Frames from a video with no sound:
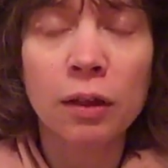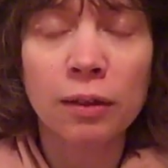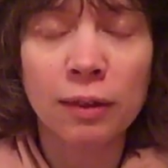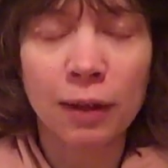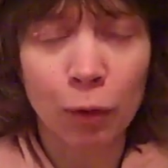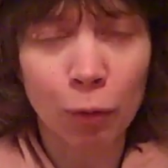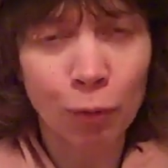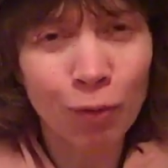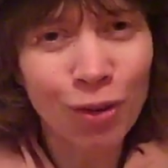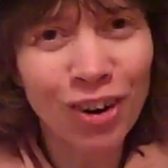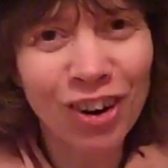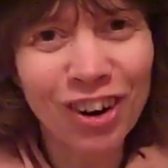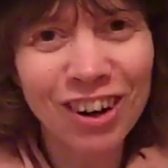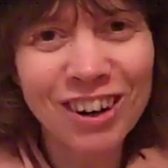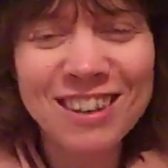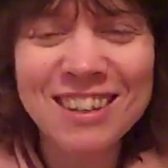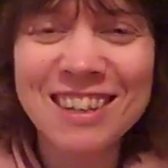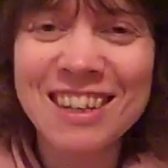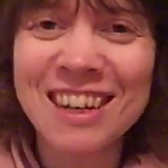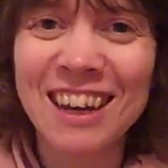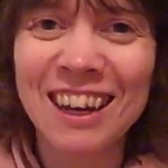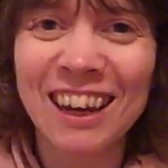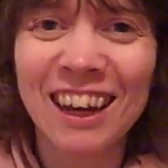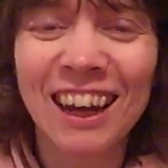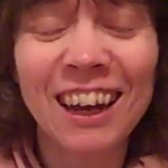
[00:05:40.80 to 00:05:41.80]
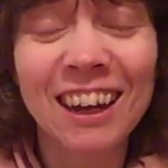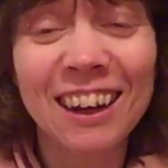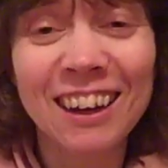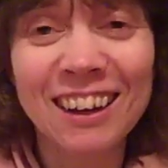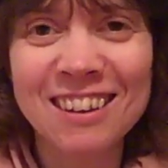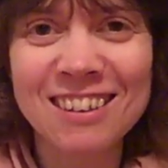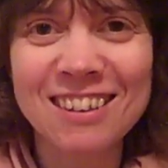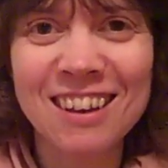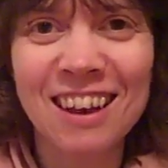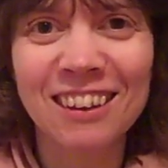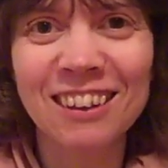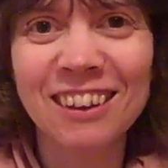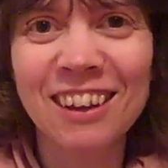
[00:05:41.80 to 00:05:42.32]
that works
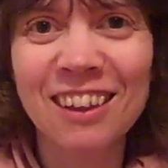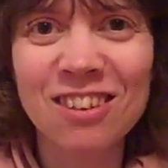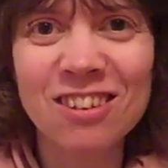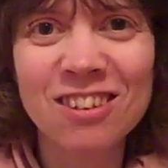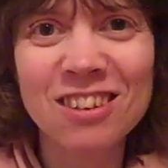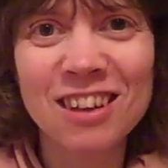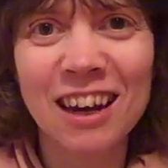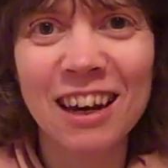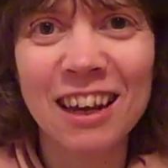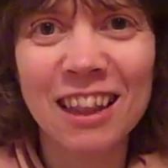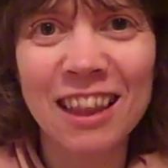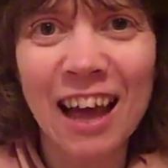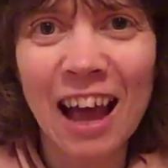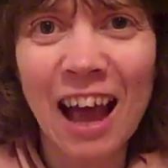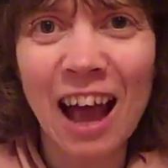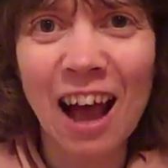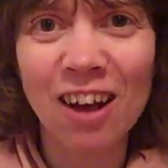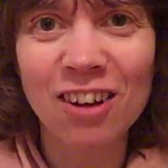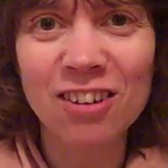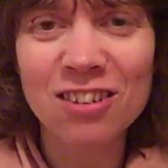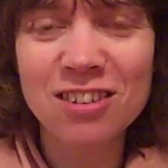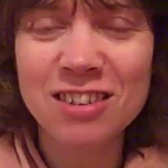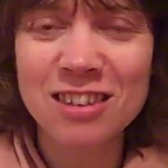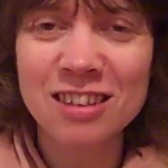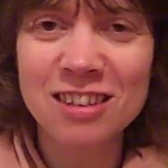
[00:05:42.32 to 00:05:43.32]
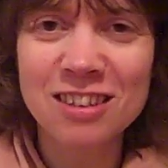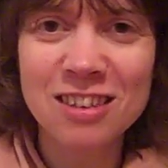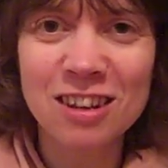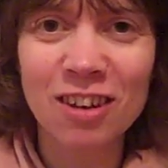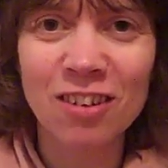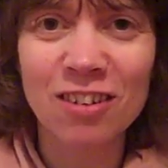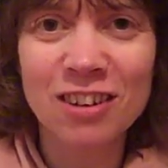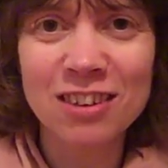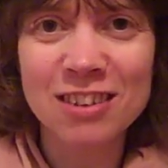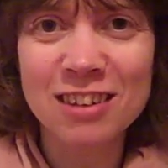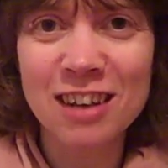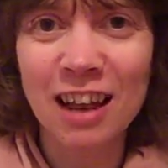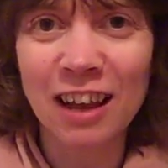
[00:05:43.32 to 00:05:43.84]
is on the other side of the house.
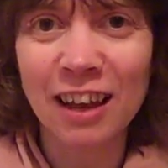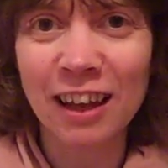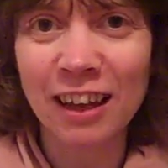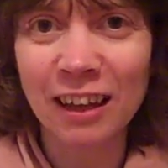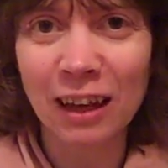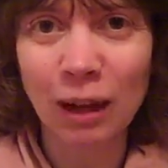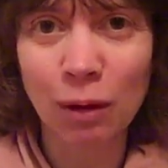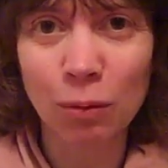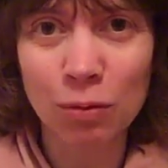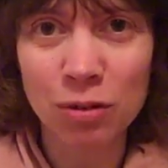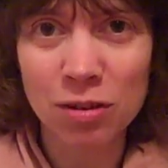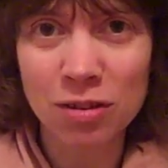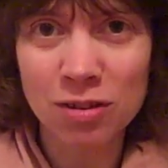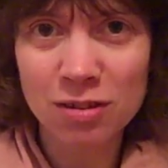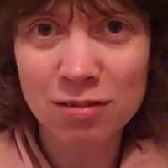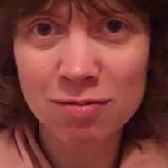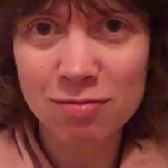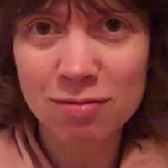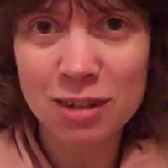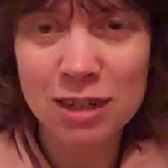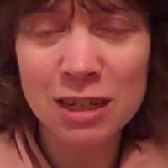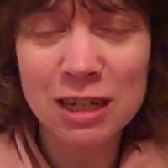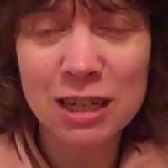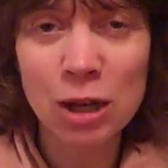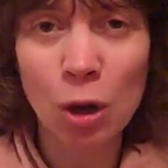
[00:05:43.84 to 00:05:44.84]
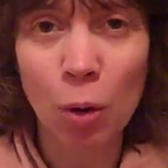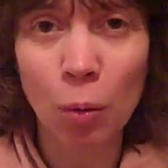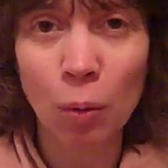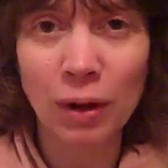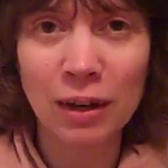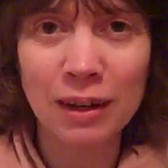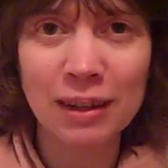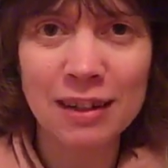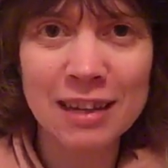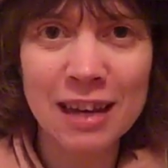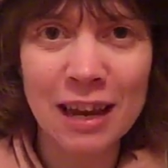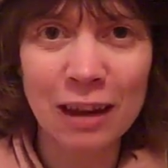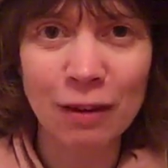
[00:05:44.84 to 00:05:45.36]
So it's not like I was
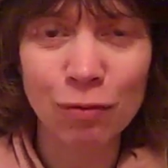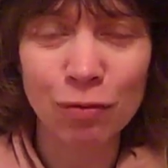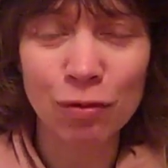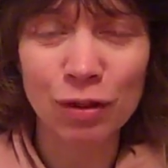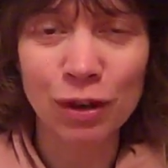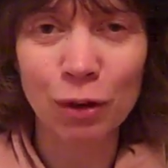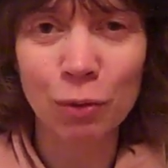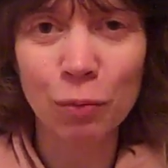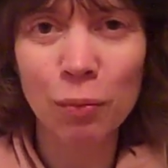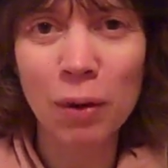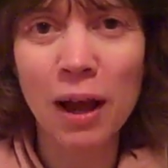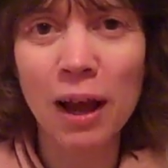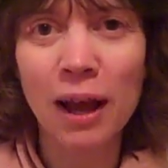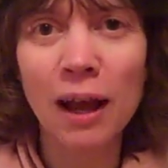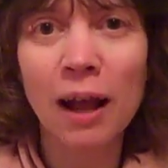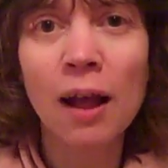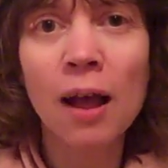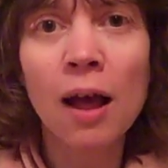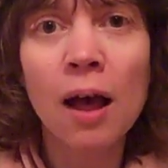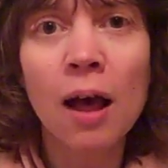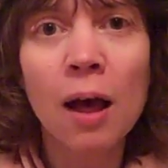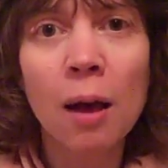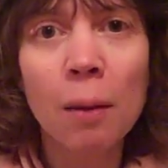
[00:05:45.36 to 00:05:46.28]
going 10 feet away.